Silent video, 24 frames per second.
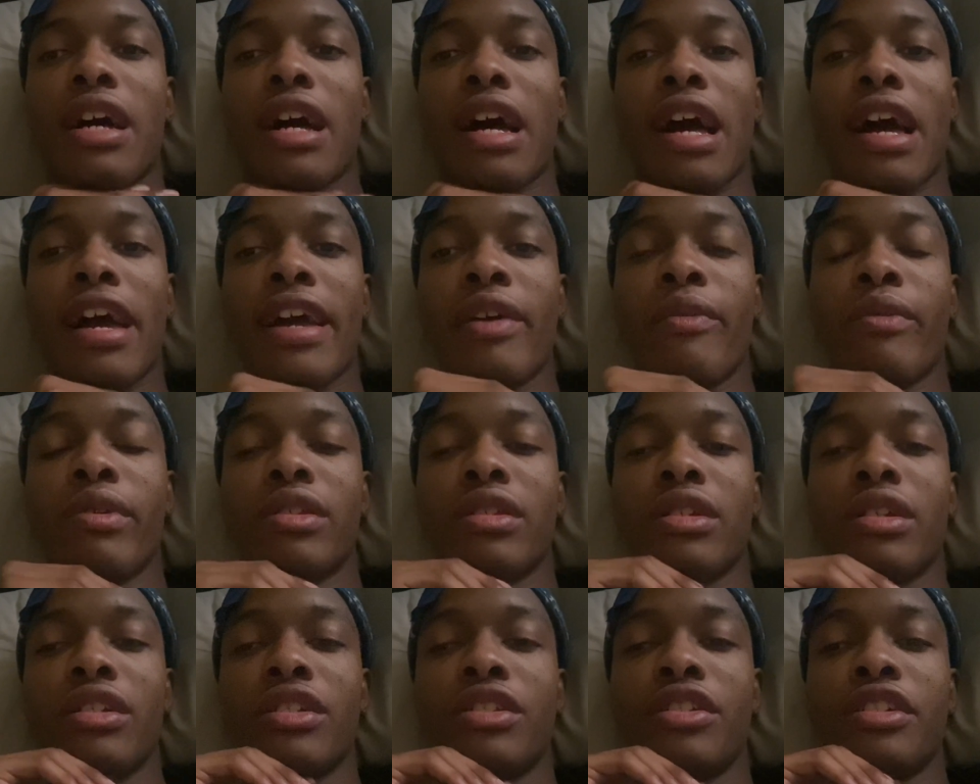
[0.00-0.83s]
I ain't went
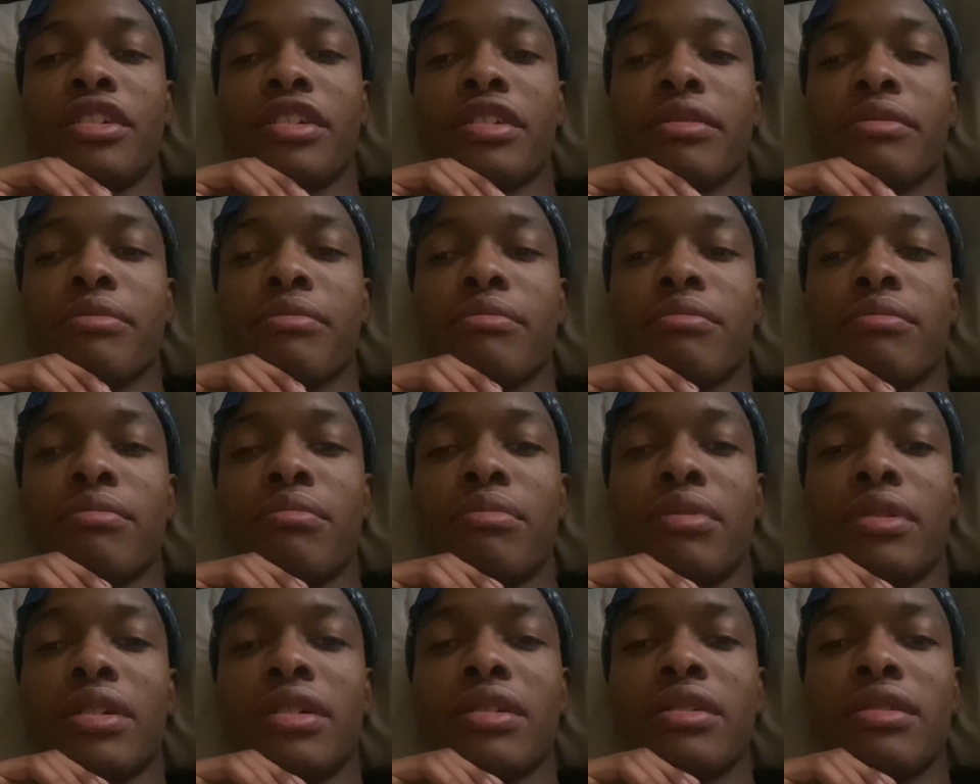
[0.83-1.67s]
to the gym.
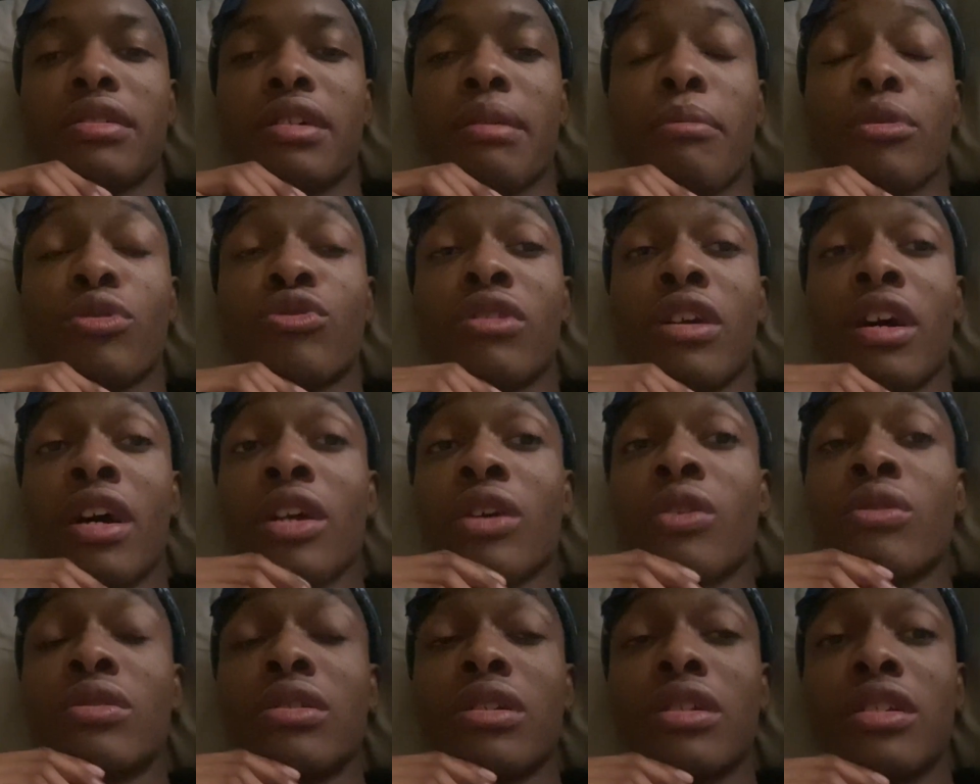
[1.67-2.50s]
But I'm gonna try to
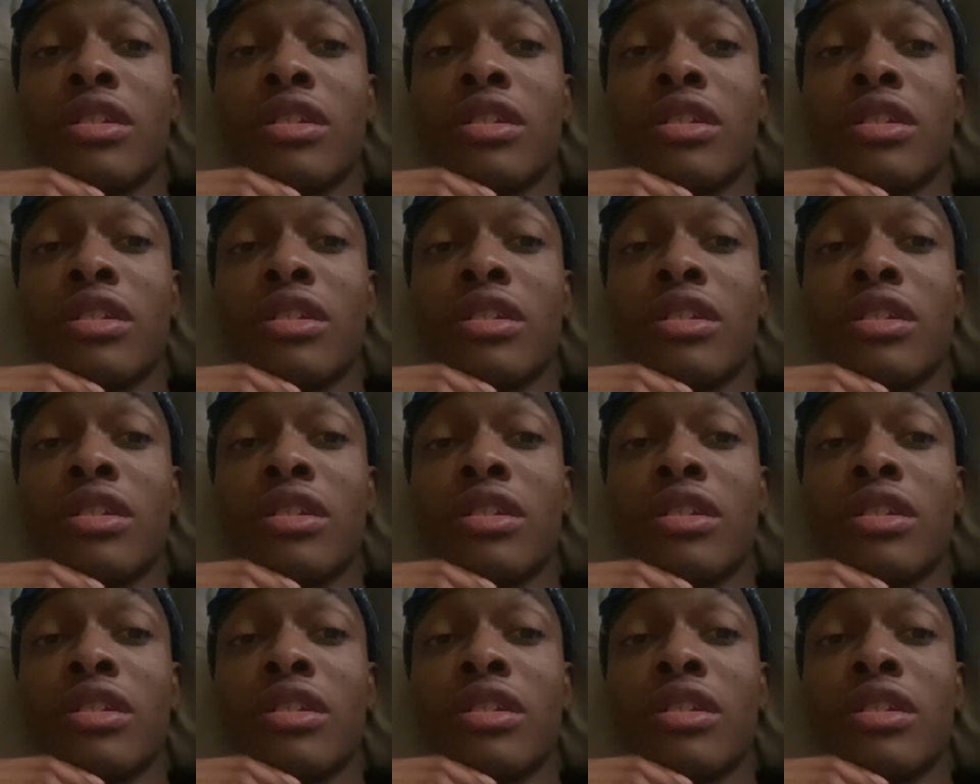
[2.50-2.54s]
go to